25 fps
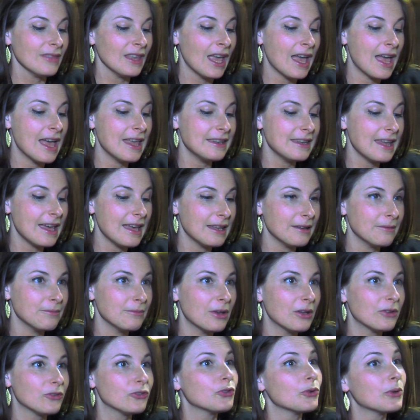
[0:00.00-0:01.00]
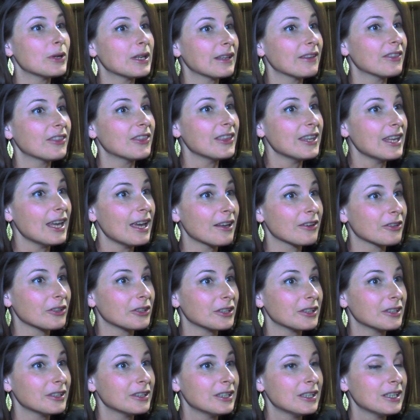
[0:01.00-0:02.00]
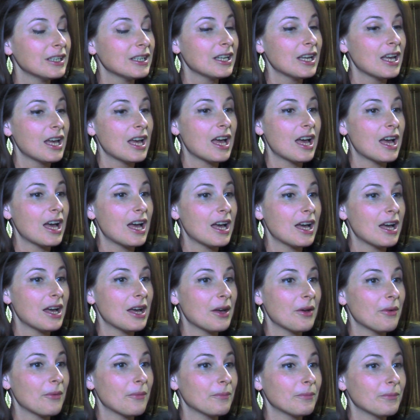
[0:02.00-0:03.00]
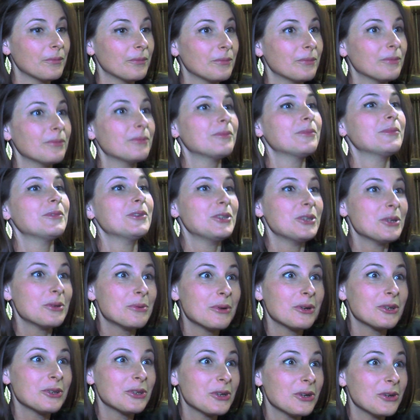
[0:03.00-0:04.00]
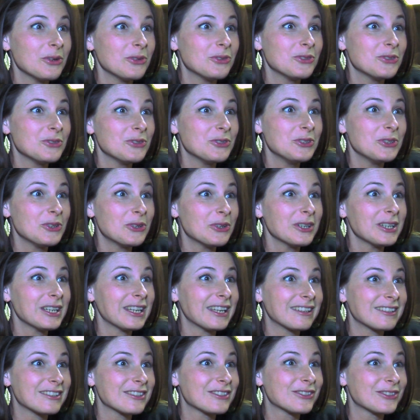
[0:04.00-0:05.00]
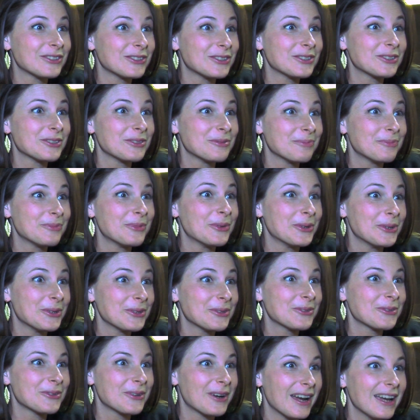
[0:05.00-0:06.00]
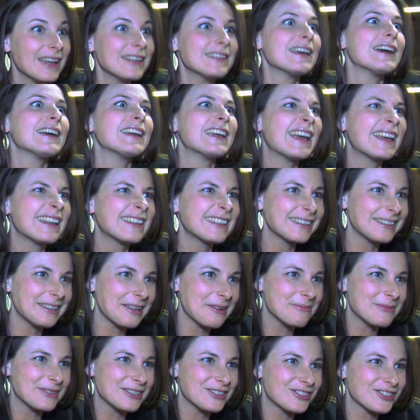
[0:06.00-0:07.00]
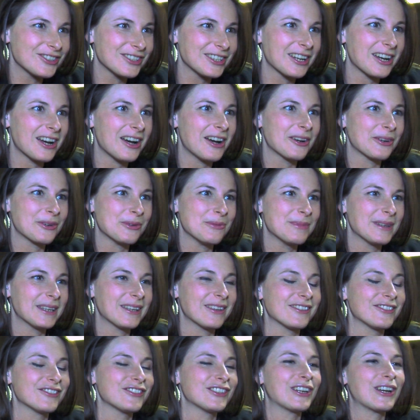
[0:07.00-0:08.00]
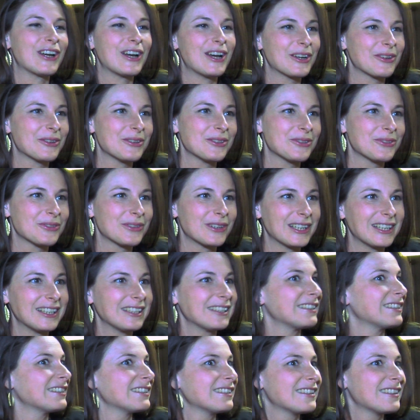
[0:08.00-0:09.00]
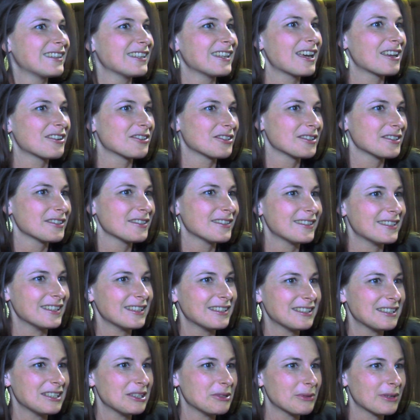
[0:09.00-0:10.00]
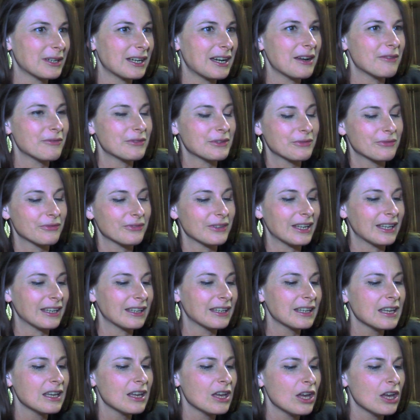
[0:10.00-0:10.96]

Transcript: And then doing theater, you want to go to New York at a certain point, right? I ended up in Chicago because Chicago is really the theater city where everything